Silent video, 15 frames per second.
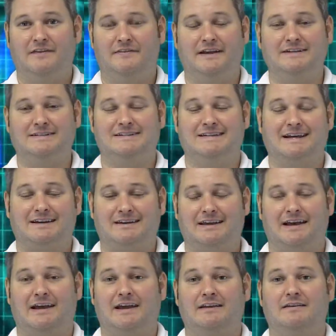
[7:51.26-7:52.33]
that
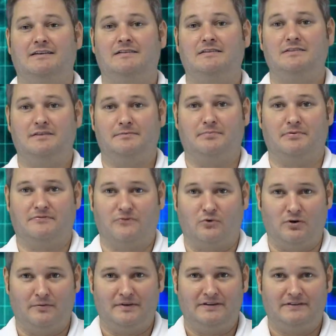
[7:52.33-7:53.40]
dictate the
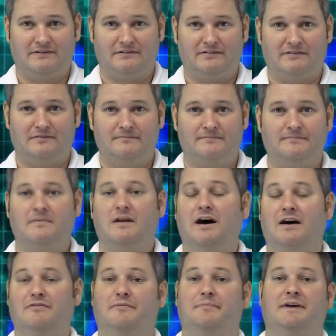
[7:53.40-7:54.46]
performance
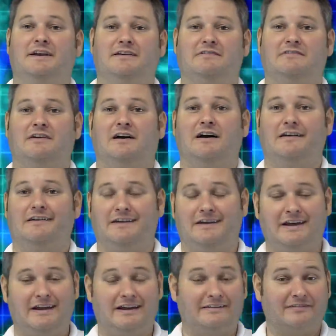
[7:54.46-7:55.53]
of a penny stock. And
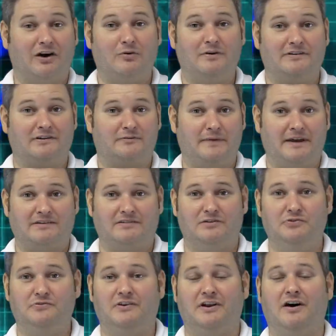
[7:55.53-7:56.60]
again, as always, expect to
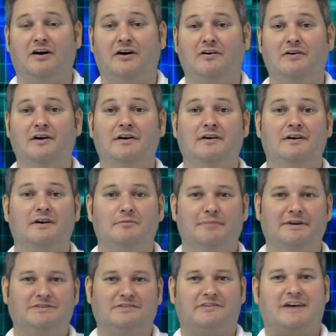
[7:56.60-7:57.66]
lose it all,
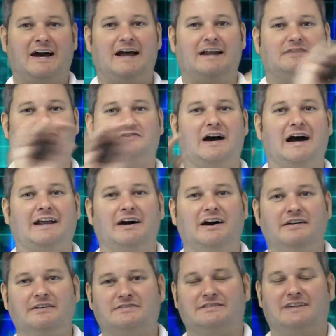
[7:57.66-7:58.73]
but just kind of try to
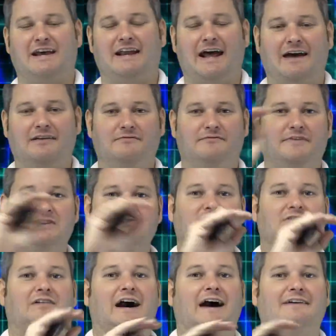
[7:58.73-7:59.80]
understand,
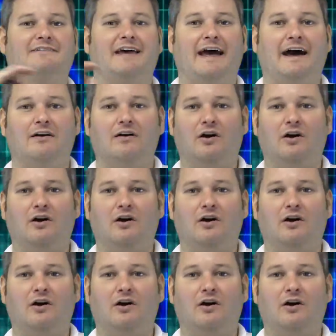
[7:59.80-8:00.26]
visualize how